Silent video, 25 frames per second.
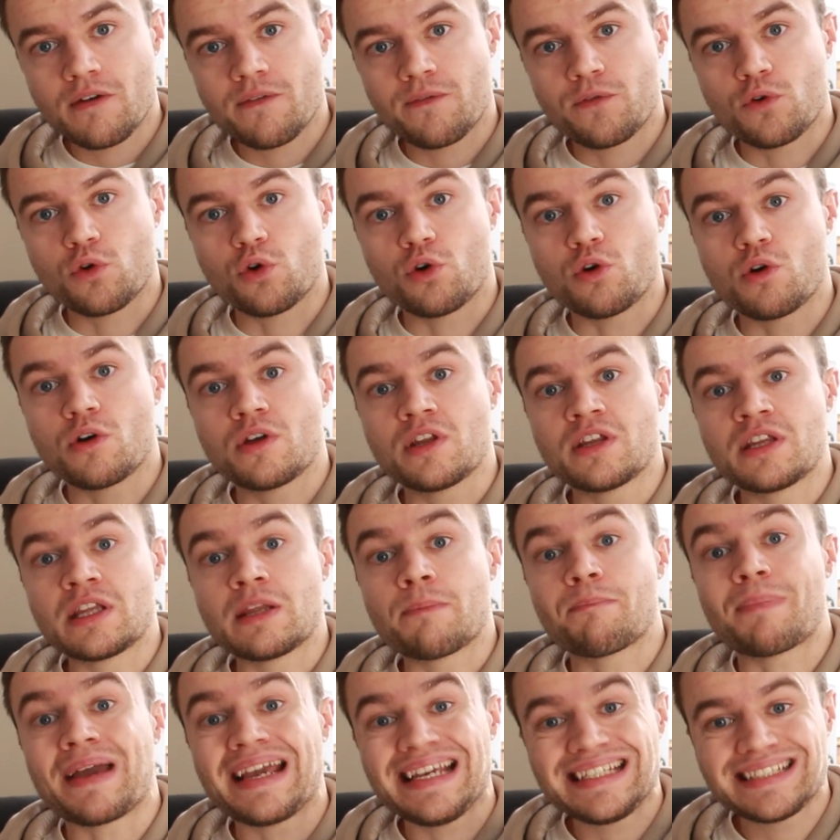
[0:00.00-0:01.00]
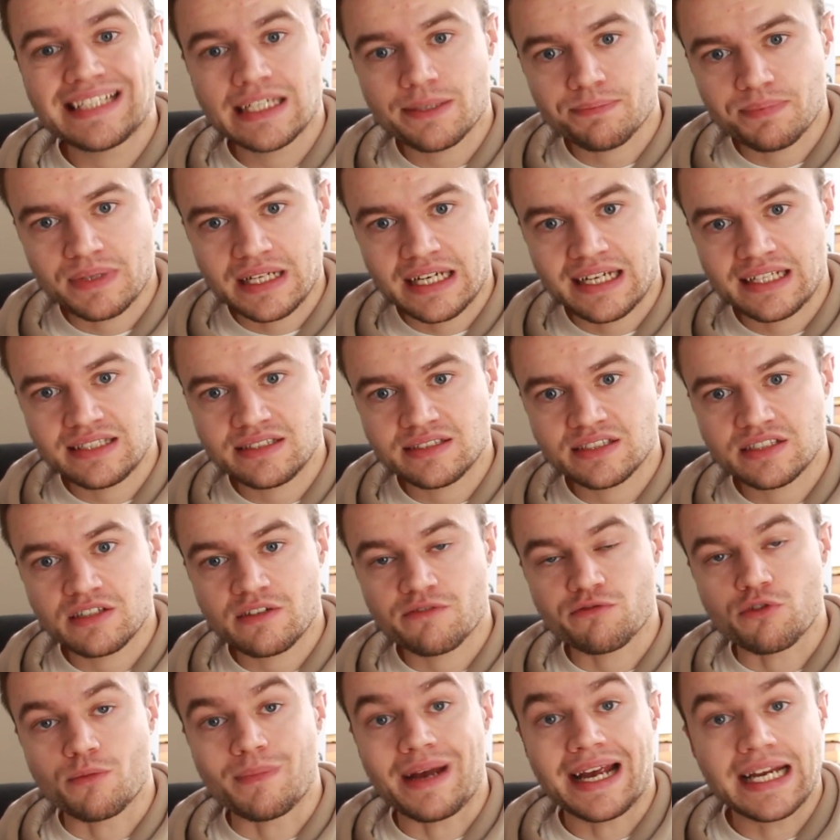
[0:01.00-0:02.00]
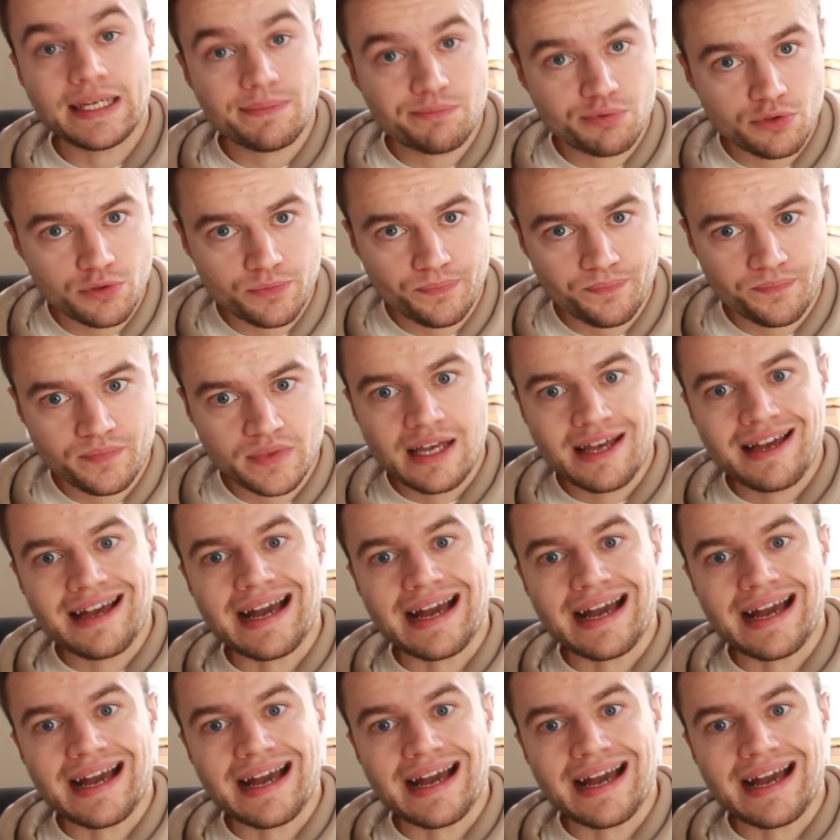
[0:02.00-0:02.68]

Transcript: for basic plans from April